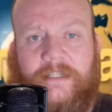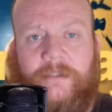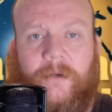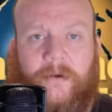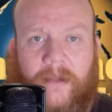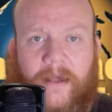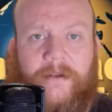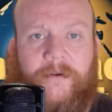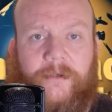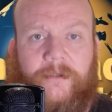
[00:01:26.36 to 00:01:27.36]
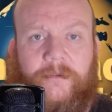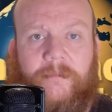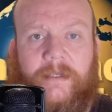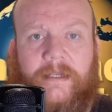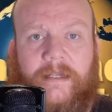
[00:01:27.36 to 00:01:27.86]
into a crowded room,
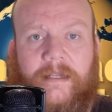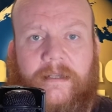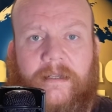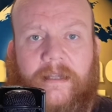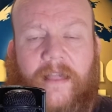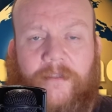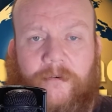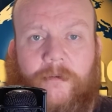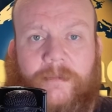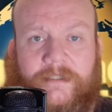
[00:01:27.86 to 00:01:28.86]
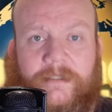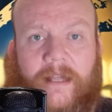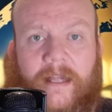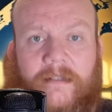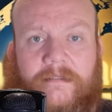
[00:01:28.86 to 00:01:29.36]
and the room is still
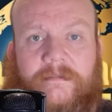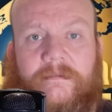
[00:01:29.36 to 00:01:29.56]
loud.